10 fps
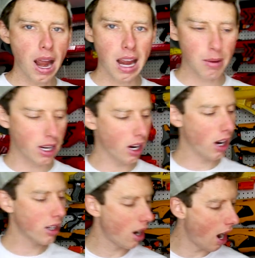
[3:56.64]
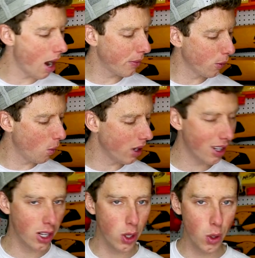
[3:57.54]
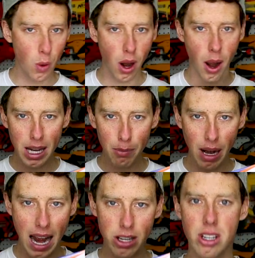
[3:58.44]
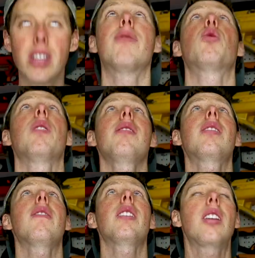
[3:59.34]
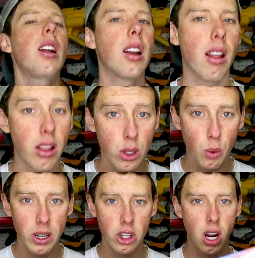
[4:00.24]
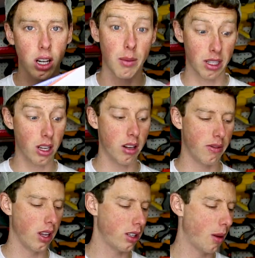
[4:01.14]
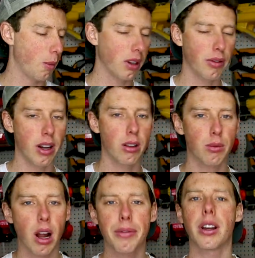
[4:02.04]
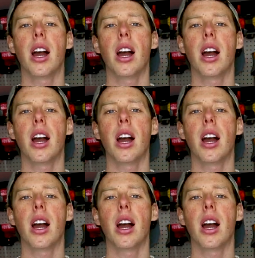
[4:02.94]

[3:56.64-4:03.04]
baby, time for one of the new big blasters of 2017, the Twin Shock. I'm excited for this. I'm a big fan of the rough